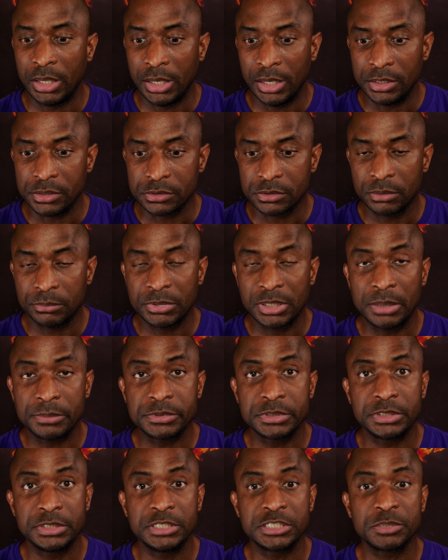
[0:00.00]
And sometimes
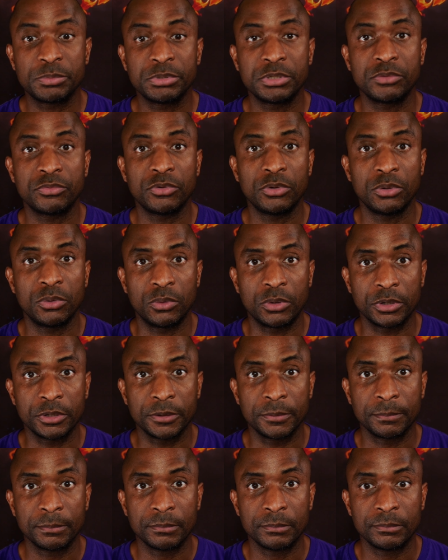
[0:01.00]
the discipline of the Lord
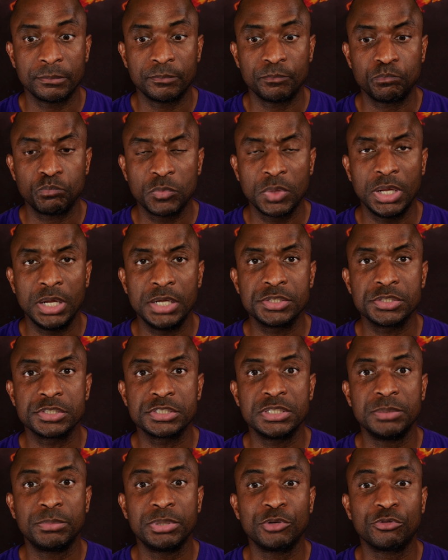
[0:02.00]
is to
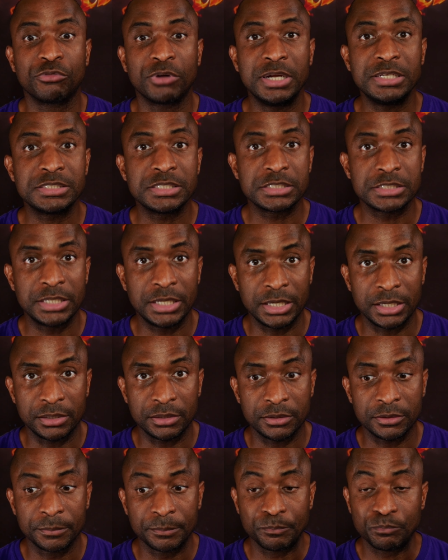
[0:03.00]
simply raise his hand,
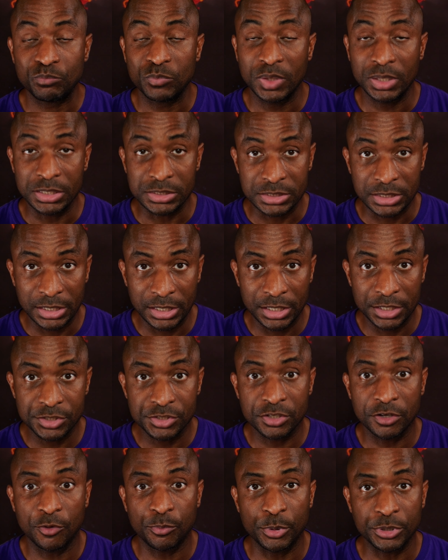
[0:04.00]
his
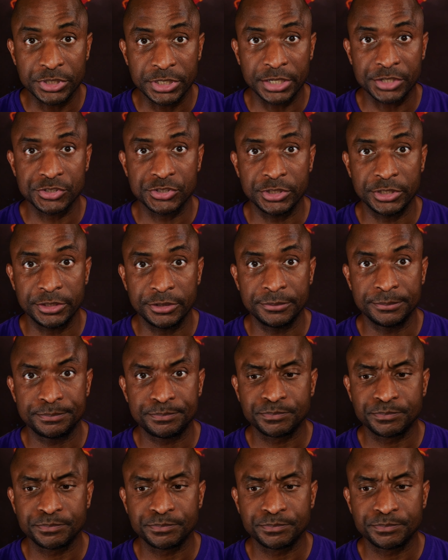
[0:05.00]
hedge of protection,